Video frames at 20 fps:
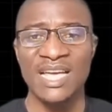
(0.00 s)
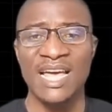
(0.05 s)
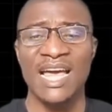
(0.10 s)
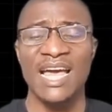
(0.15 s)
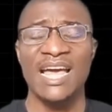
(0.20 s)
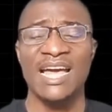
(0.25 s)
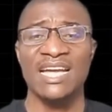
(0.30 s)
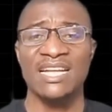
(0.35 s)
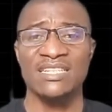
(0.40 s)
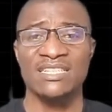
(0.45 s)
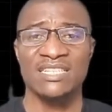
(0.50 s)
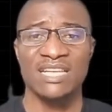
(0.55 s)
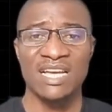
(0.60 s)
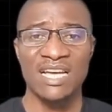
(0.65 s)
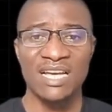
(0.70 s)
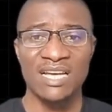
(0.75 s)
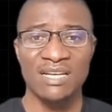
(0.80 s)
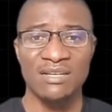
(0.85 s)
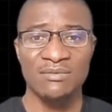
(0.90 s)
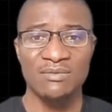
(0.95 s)
and
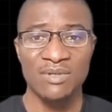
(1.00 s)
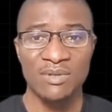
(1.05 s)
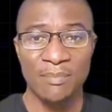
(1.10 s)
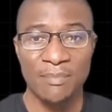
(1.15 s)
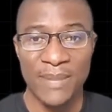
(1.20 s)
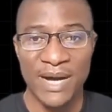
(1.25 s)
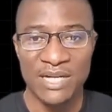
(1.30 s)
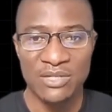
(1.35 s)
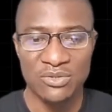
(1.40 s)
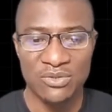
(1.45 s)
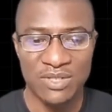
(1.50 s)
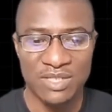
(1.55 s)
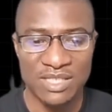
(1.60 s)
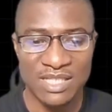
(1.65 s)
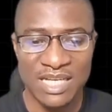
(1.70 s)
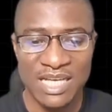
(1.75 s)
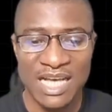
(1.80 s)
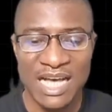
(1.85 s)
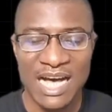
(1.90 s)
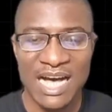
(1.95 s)

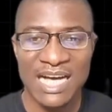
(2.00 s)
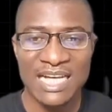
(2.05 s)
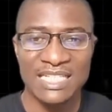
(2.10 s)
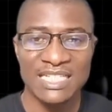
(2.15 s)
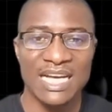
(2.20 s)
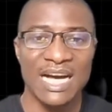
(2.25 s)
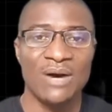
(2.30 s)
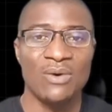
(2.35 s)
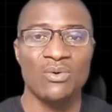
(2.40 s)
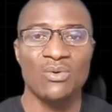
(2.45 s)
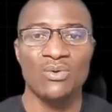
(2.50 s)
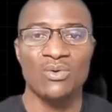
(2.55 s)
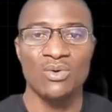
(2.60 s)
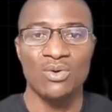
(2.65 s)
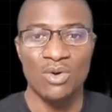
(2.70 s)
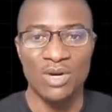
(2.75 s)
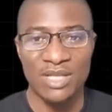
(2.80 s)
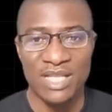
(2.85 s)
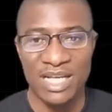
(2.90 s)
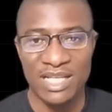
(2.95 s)
batteries, and I will
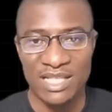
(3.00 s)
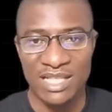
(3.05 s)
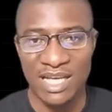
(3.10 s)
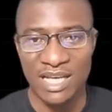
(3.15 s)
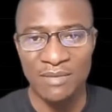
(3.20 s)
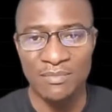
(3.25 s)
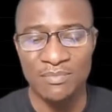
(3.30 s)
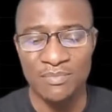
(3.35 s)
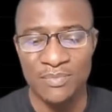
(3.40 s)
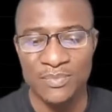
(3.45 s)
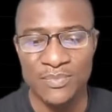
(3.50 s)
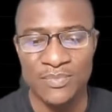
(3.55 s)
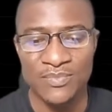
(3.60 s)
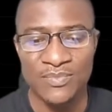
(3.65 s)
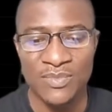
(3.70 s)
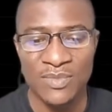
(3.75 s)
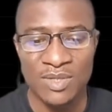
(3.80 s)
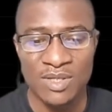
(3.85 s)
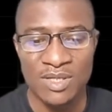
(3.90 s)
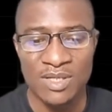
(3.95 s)
connect them.
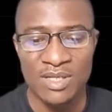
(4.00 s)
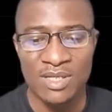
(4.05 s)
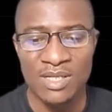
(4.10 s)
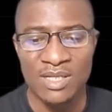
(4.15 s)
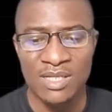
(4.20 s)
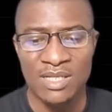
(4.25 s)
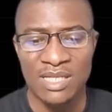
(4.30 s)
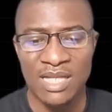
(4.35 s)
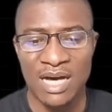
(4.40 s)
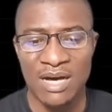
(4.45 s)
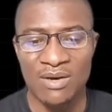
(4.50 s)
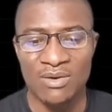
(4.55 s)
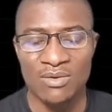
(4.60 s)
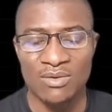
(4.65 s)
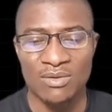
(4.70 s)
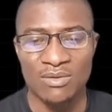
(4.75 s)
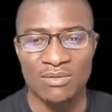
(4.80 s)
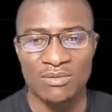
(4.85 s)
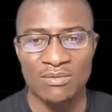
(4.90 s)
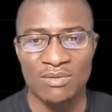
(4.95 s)

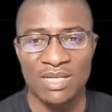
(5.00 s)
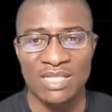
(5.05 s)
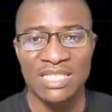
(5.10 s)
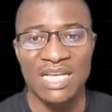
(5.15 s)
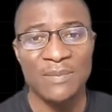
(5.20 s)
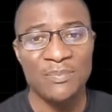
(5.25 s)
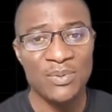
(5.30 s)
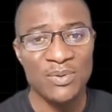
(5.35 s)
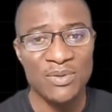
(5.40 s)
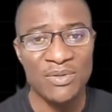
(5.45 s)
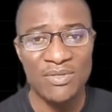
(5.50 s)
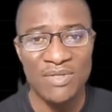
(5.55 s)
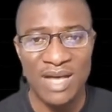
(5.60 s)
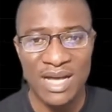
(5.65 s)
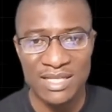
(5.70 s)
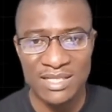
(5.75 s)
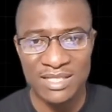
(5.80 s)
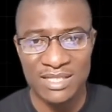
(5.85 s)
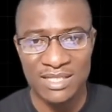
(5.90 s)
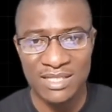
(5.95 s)
Now, it happened
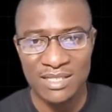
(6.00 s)
that